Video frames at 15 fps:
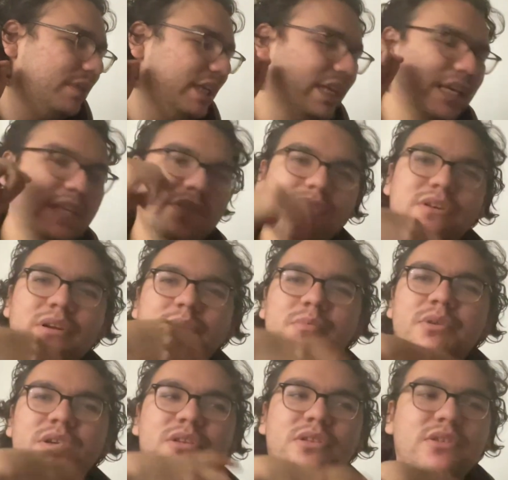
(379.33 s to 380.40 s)
his
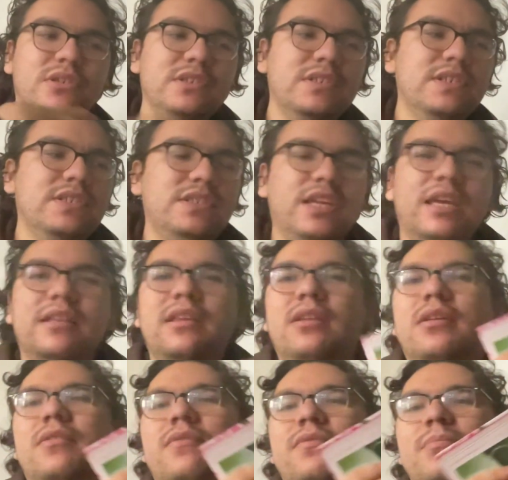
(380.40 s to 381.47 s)
artwork looks distinct
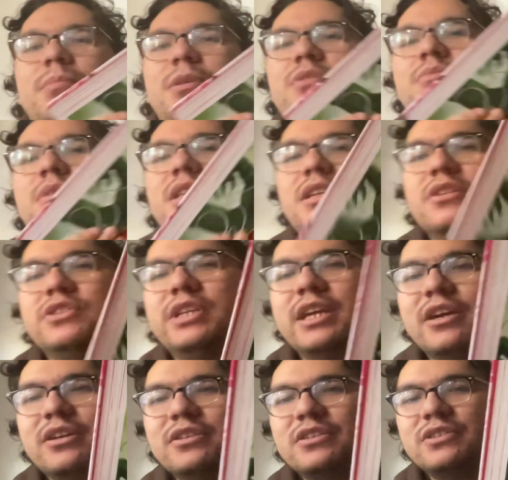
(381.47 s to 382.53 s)
enough between each
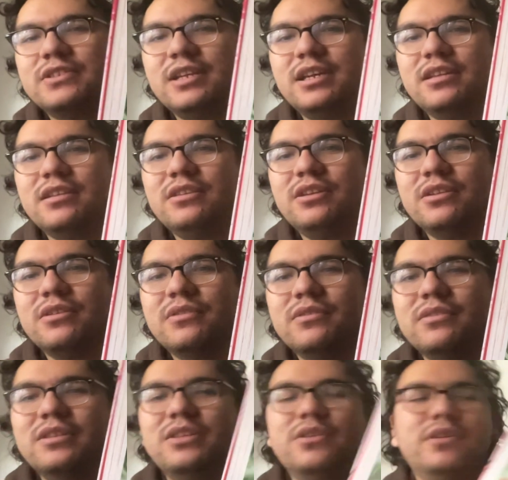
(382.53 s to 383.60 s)
characters that, you know,
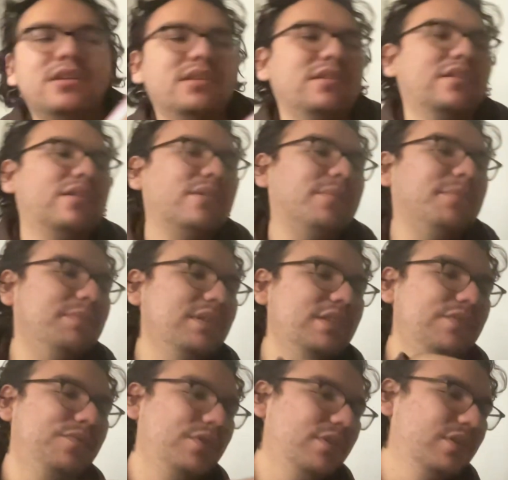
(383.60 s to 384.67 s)
you can this is
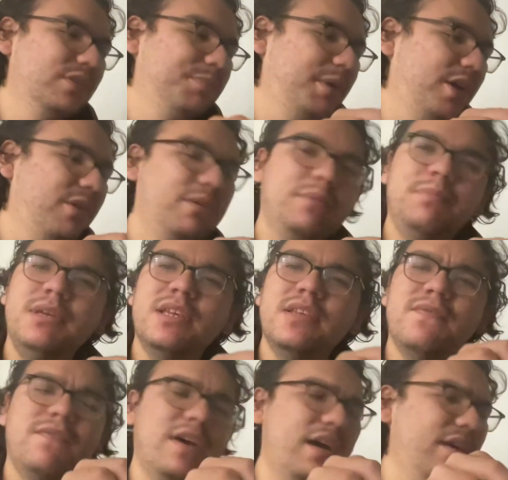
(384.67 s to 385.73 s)
for the Spider-Man
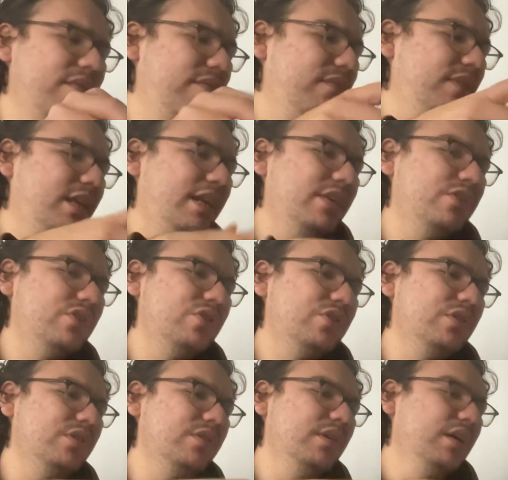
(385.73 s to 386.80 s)
PS5 that I just
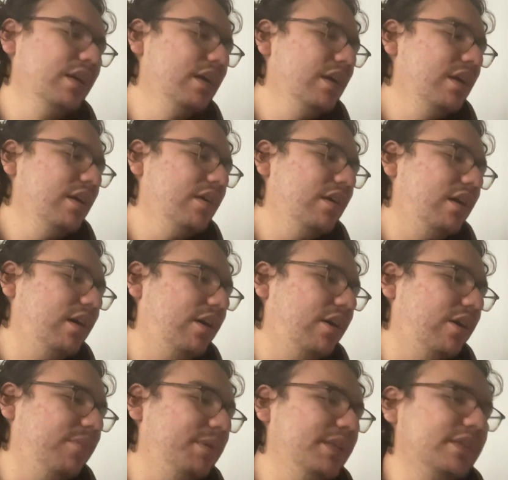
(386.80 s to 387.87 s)
showed.
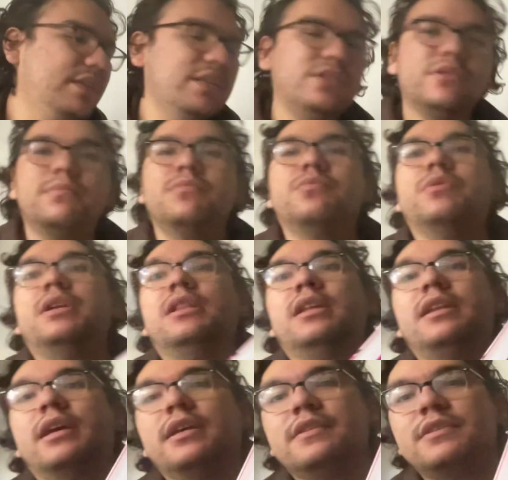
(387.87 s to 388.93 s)
He's got some really
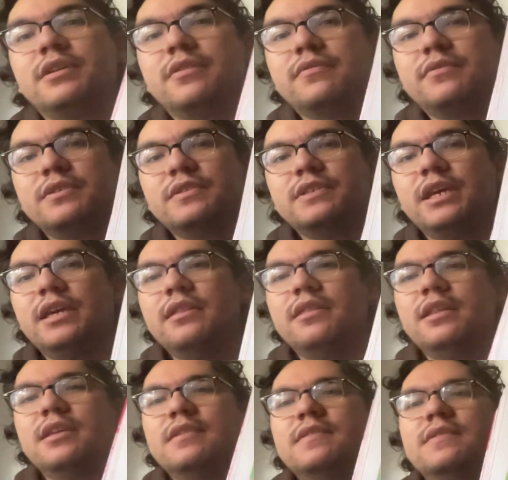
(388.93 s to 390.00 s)
nice covers. Like
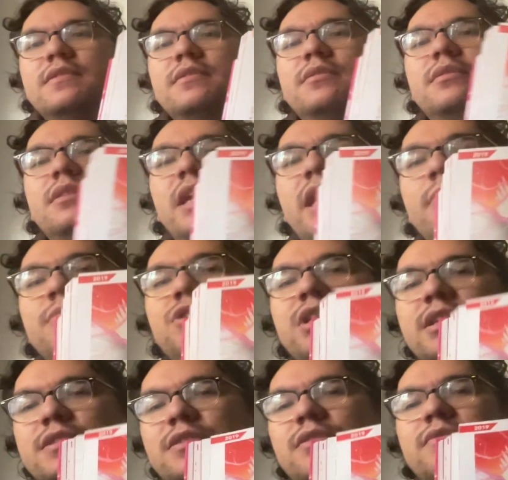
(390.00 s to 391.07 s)
this
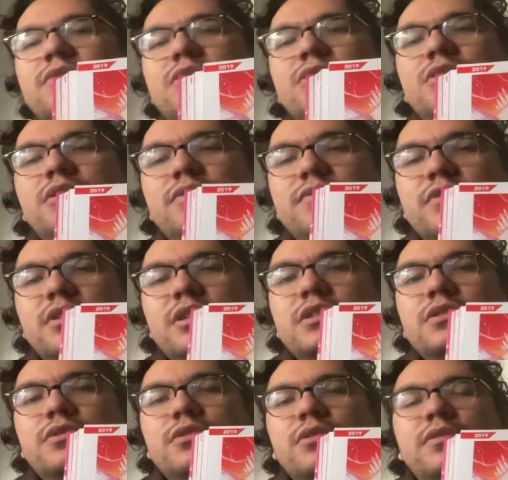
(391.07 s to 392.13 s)
MJ Silver Surfer is
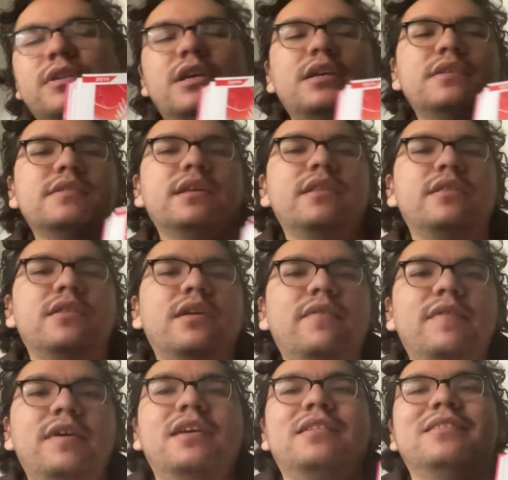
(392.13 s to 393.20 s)
so nice. I love
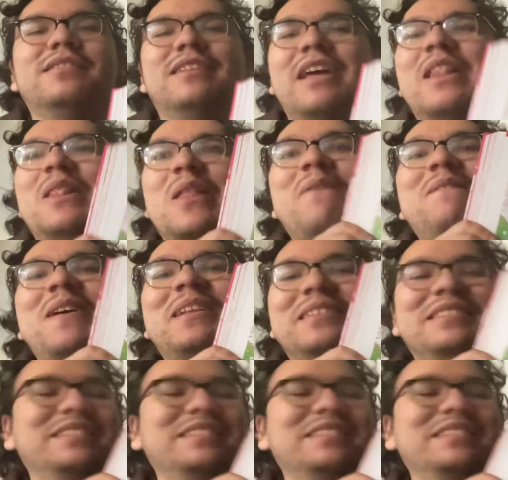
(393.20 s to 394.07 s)
it. I love it.